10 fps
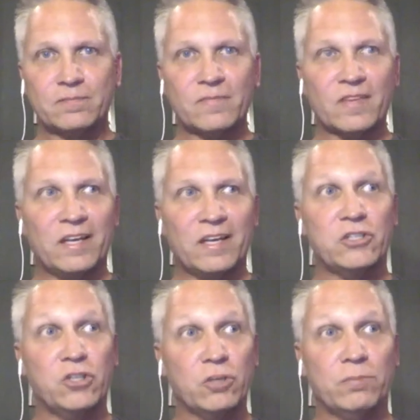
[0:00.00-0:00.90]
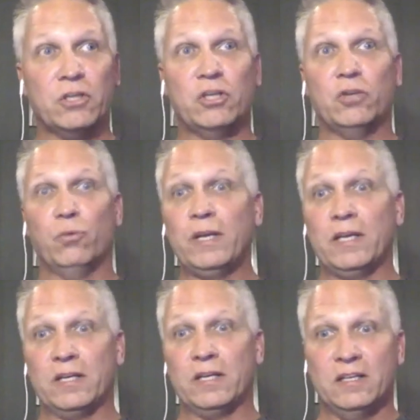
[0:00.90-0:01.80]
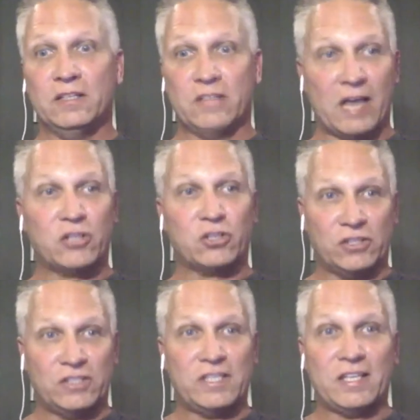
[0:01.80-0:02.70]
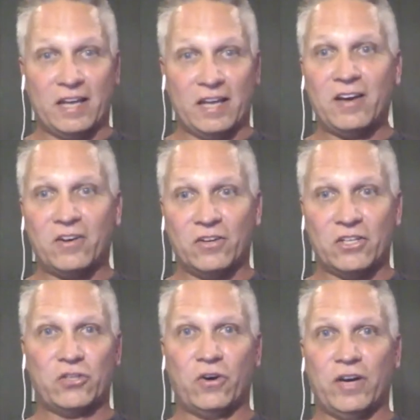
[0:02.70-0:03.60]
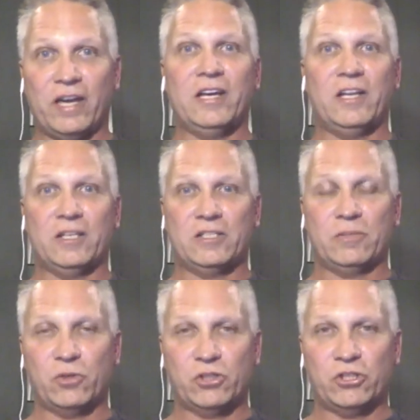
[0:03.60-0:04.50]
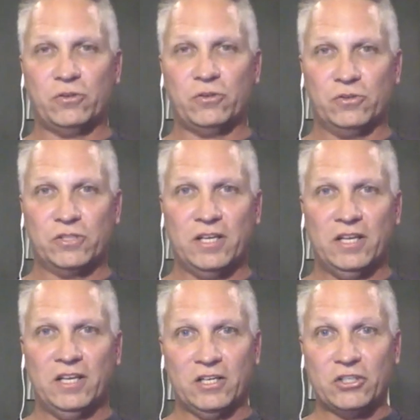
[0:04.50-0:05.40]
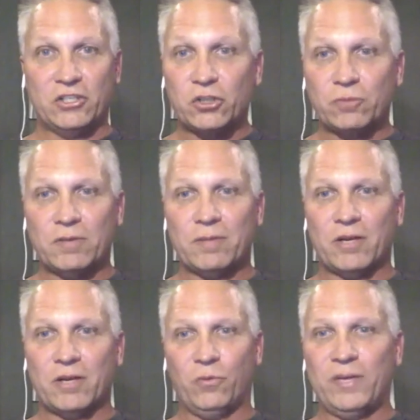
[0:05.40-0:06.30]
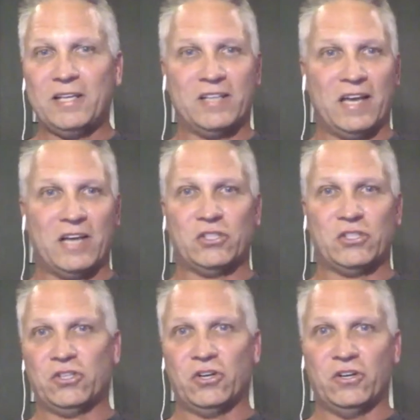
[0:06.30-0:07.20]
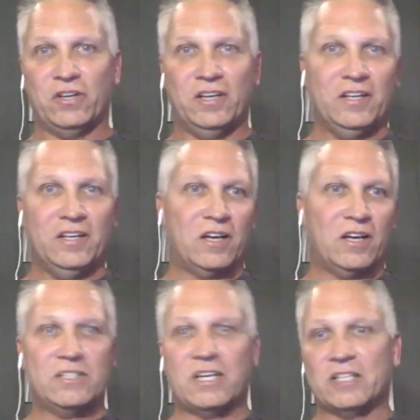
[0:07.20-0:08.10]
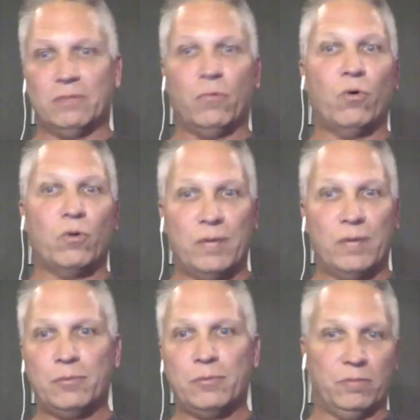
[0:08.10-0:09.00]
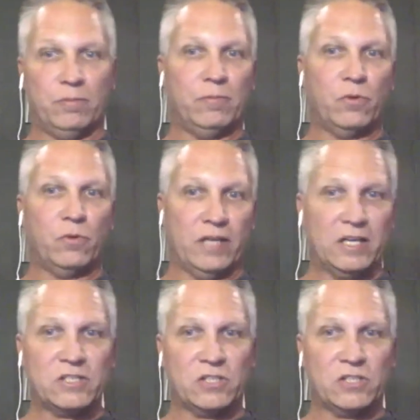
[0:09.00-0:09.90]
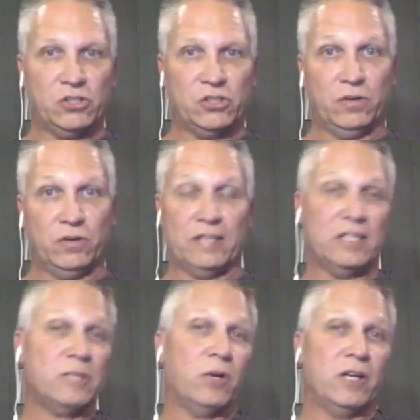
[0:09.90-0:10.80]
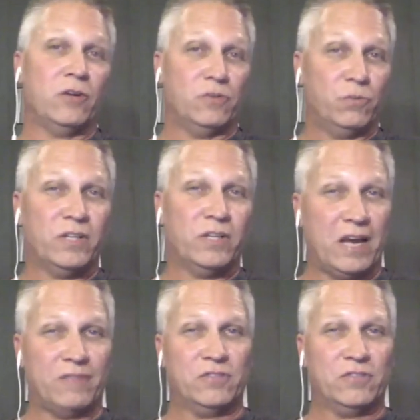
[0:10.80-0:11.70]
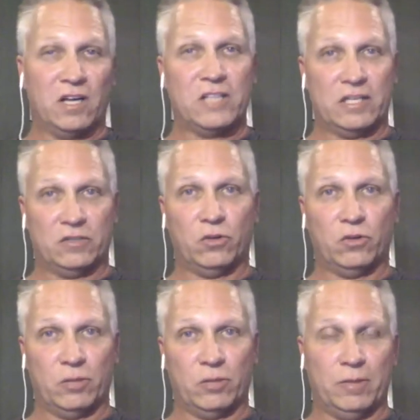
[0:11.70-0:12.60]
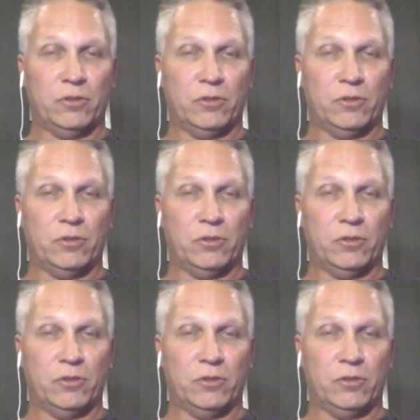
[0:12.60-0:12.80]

And it took me a good week to actually sit down and start editing some more shows. It took me about a week to actually start contacting more people to be more guests on the show. And at this point, I don't really have to contact a whole lot of people.